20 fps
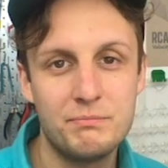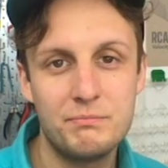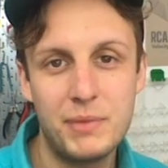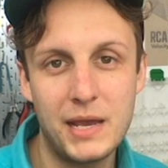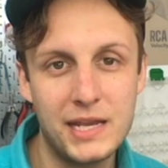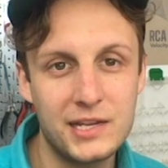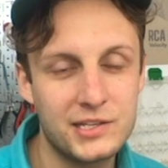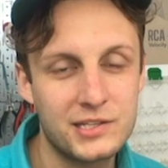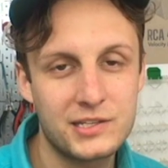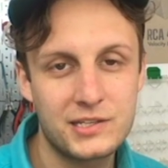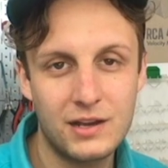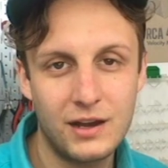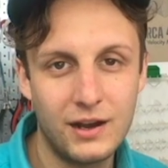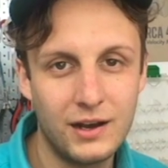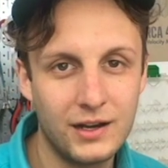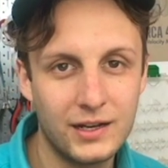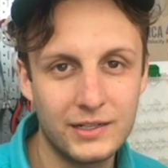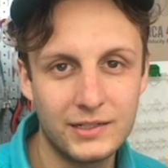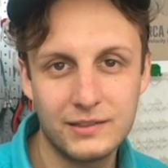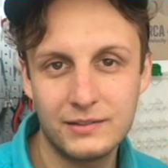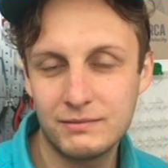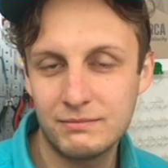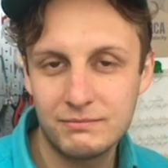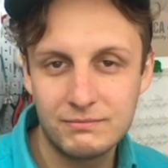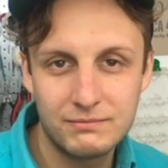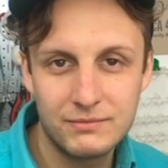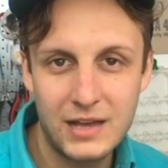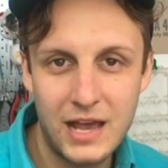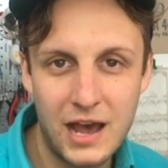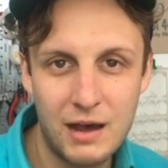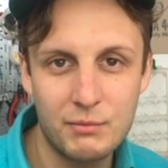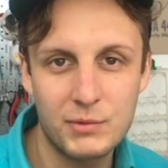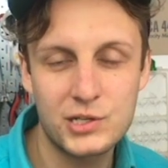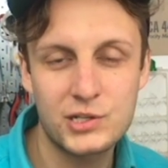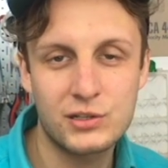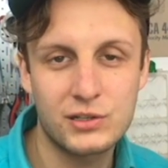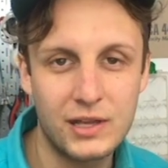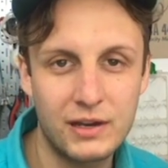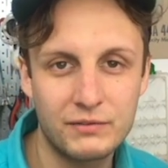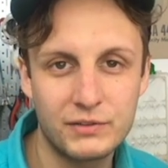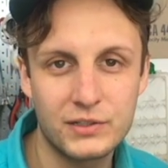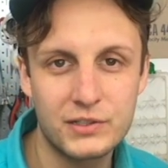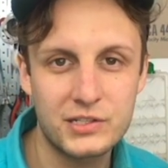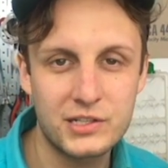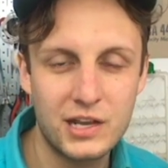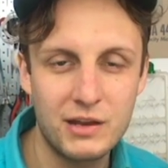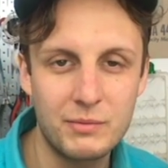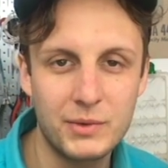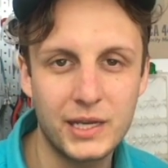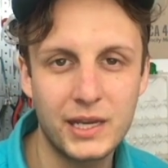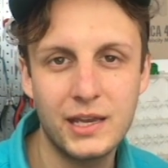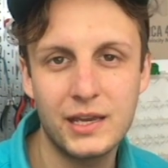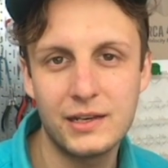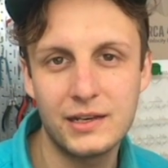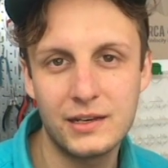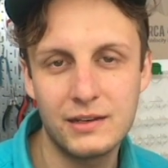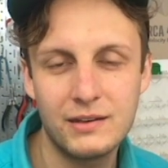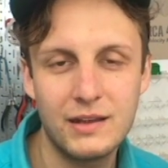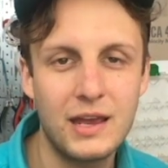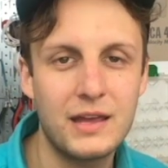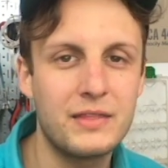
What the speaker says: based on how much level is coming in.